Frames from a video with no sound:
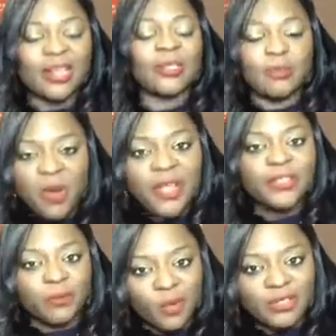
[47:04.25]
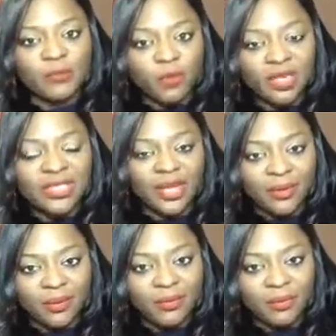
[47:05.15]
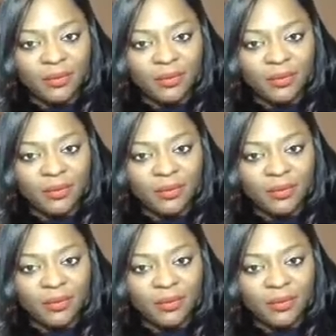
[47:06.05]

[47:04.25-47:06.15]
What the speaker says: the experience of what divorce can do.